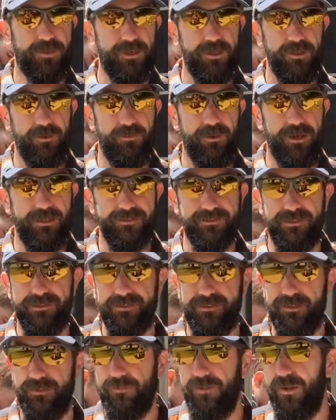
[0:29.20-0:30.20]
kilowatt
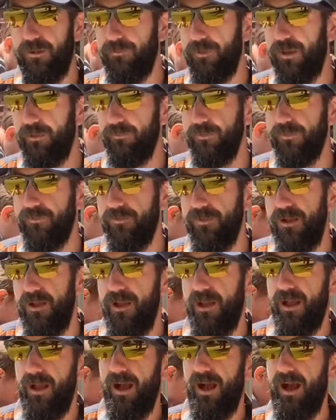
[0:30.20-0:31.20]
system on my roof.
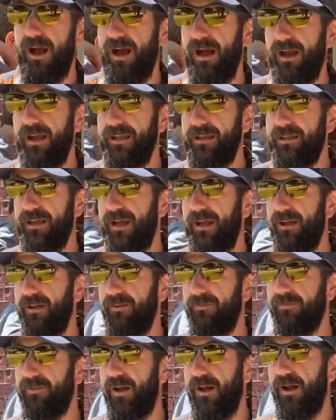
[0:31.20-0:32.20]
I
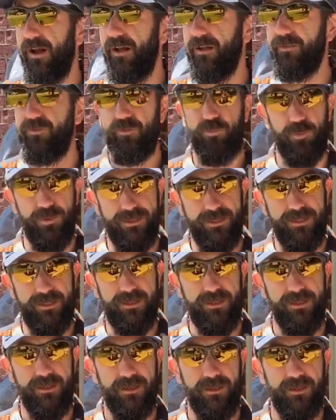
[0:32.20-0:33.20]
have
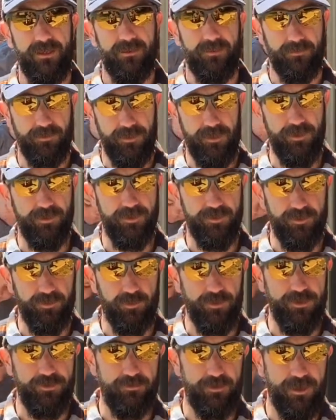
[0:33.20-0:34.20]
20
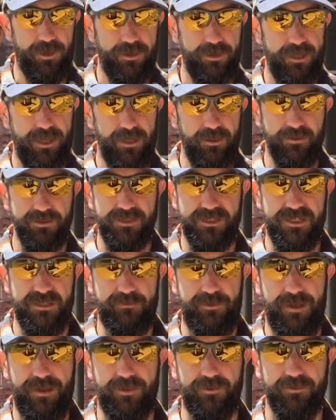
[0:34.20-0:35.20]
320 watt
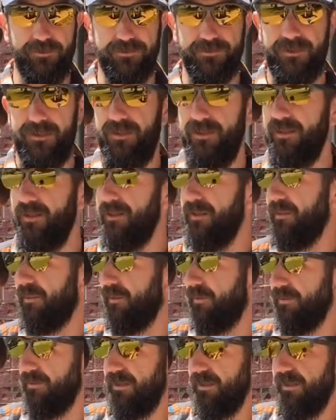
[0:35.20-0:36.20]
LG panels,
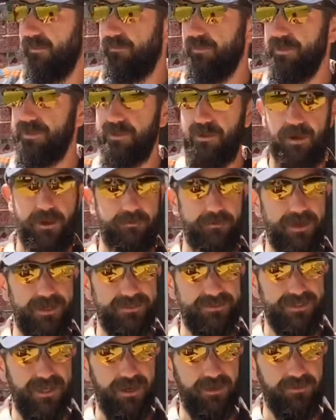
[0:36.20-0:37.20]
13 of which are on my
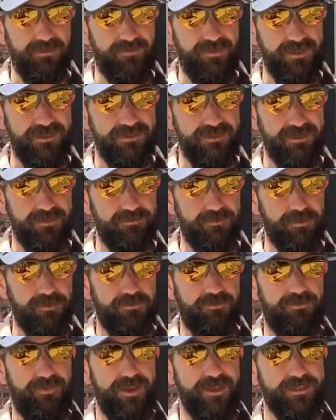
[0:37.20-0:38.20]
south facing roof
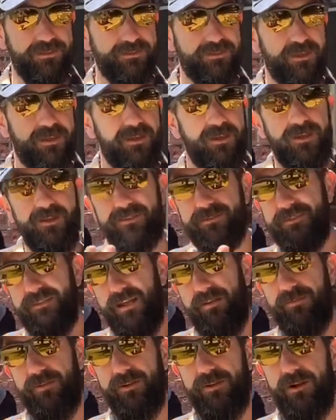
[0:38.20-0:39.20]
face,
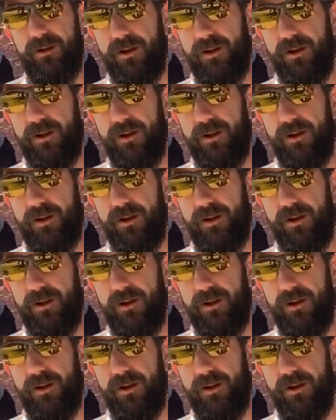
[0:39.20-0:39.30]
7